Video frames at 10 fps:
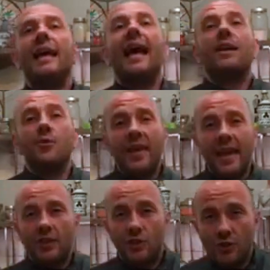a
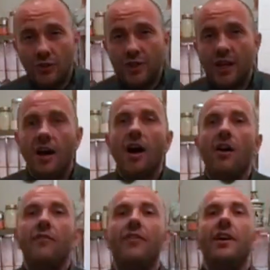creation
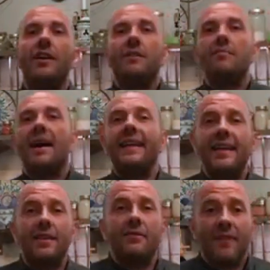of my
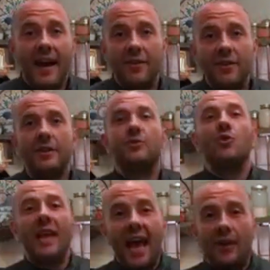late father
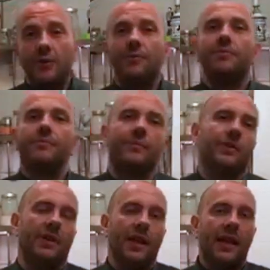Giuliano.
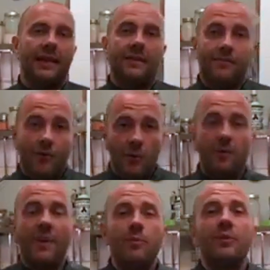For
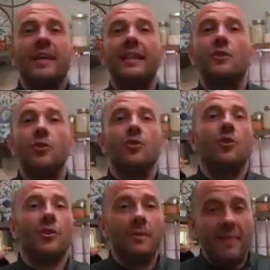people that don't
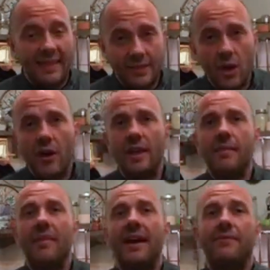know my story,
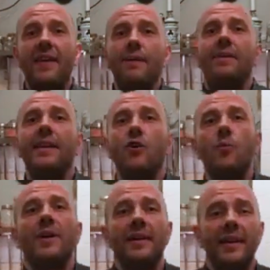my family
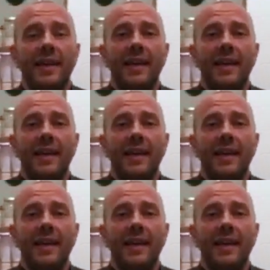opened